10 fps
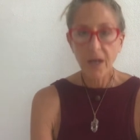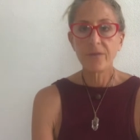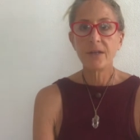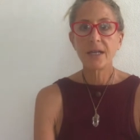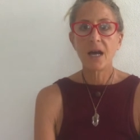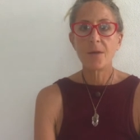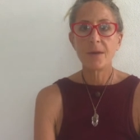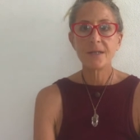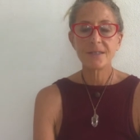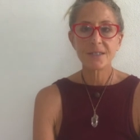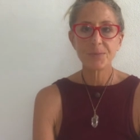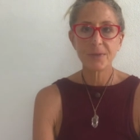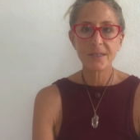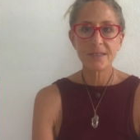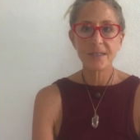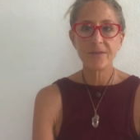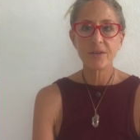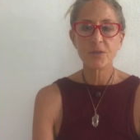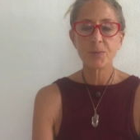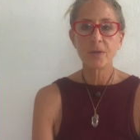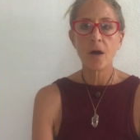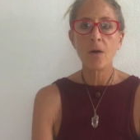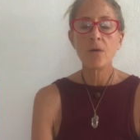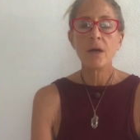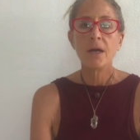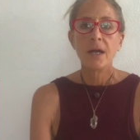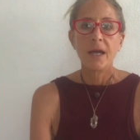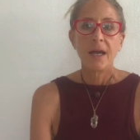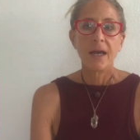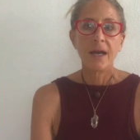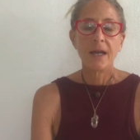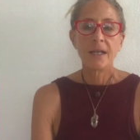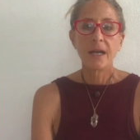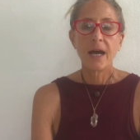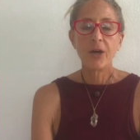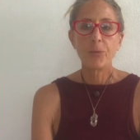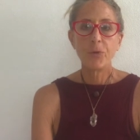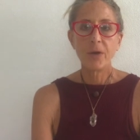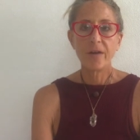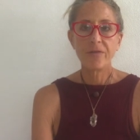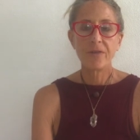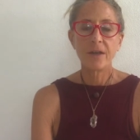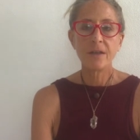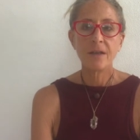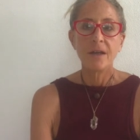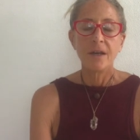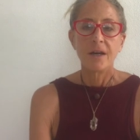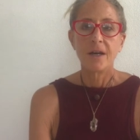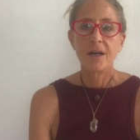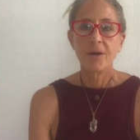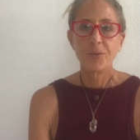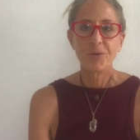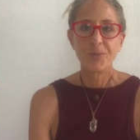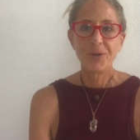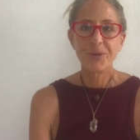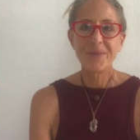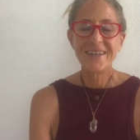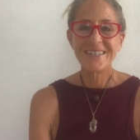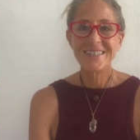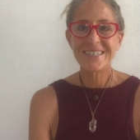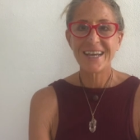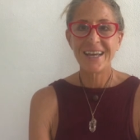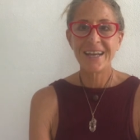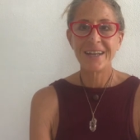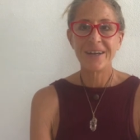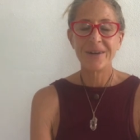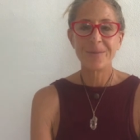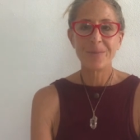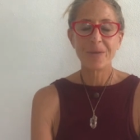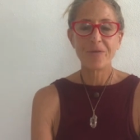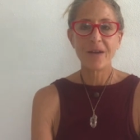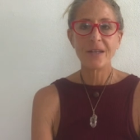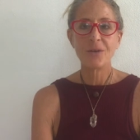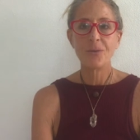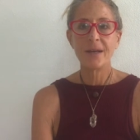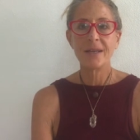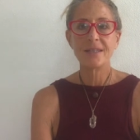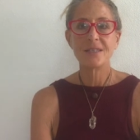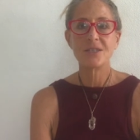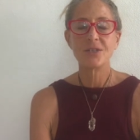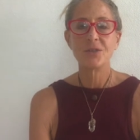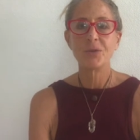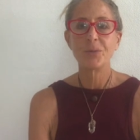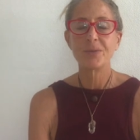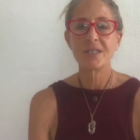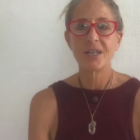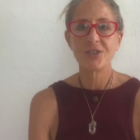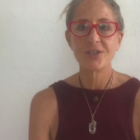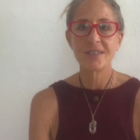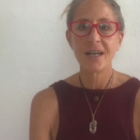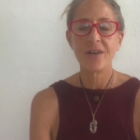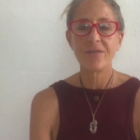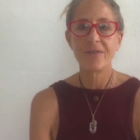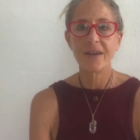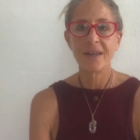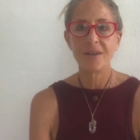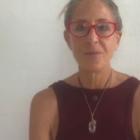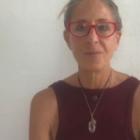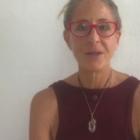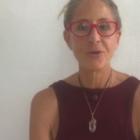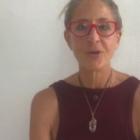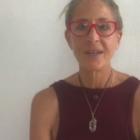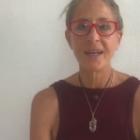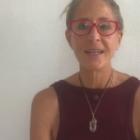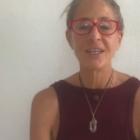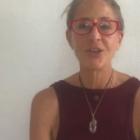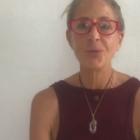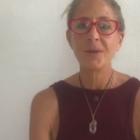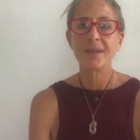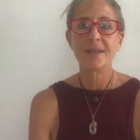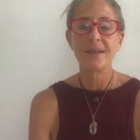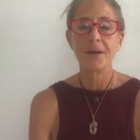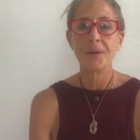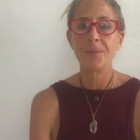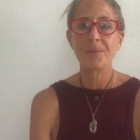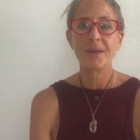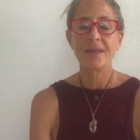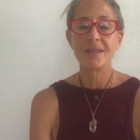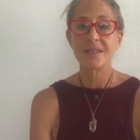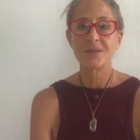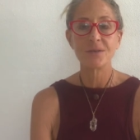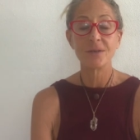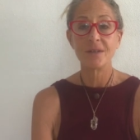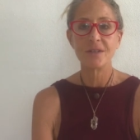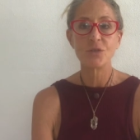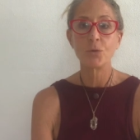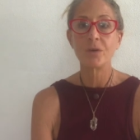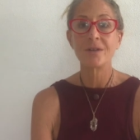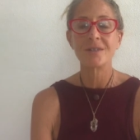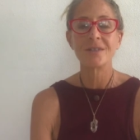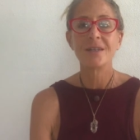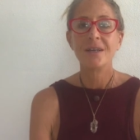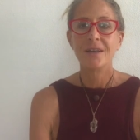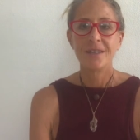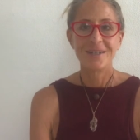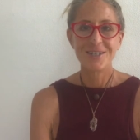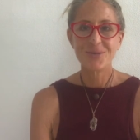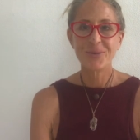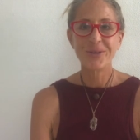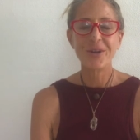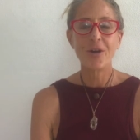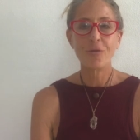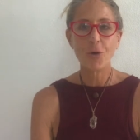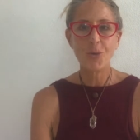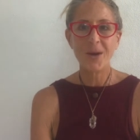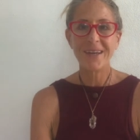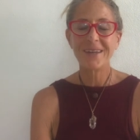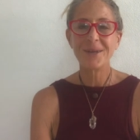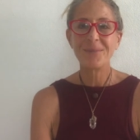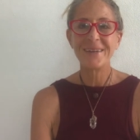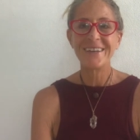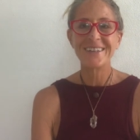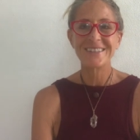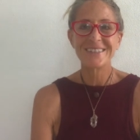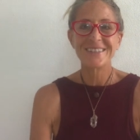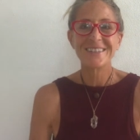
have any comments, please leave those below. And I hope you have fun uh, with pyramids and um, finding ways to protect yourself and be an organic human um, in this in this world, in this world of awakening beings.